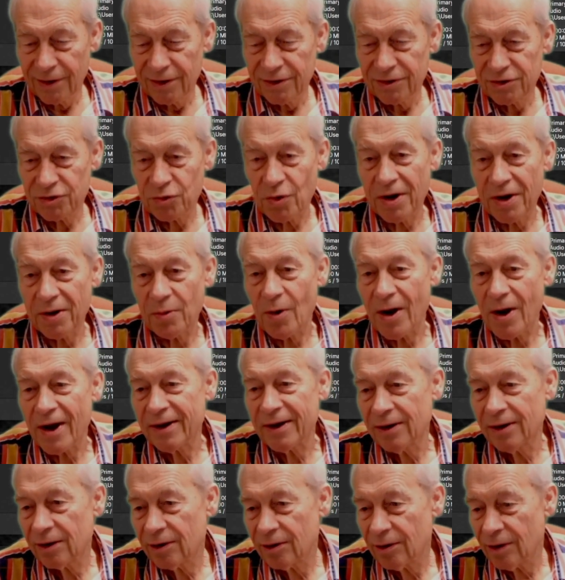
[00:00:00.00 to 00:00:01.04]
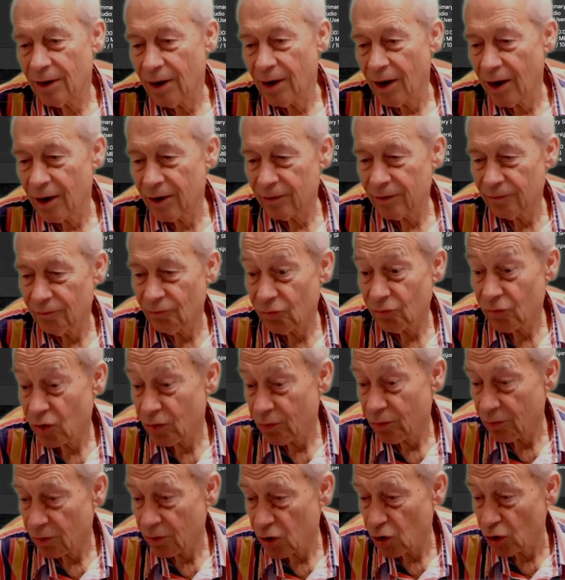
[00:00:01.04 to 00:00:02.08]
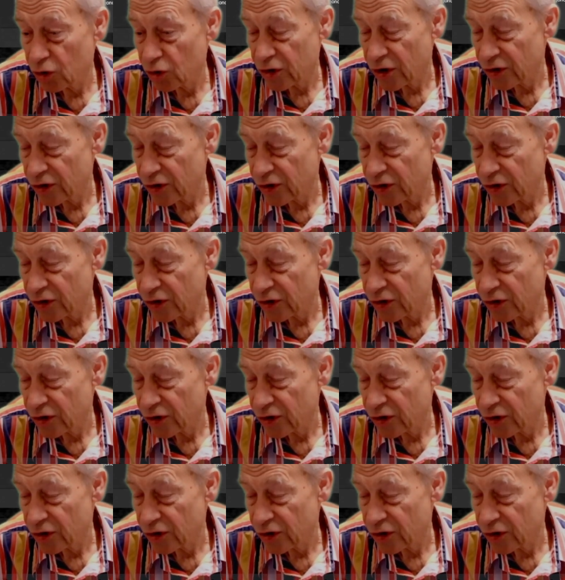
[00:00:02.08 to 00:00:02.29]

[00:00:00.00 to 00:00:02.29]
So anyway, uh, good